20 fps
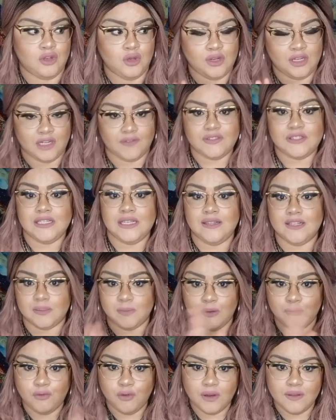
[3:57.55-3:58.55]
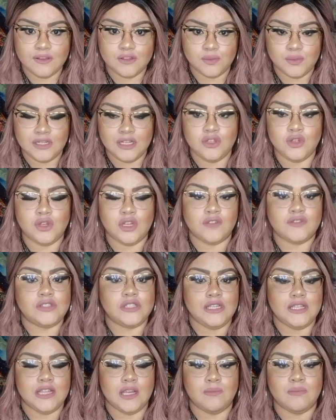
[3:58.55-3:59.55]
You could have seen this before this reading, you could
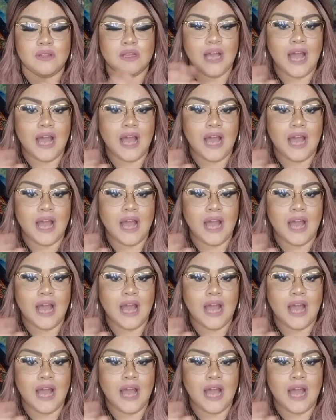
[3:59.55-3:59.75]
see them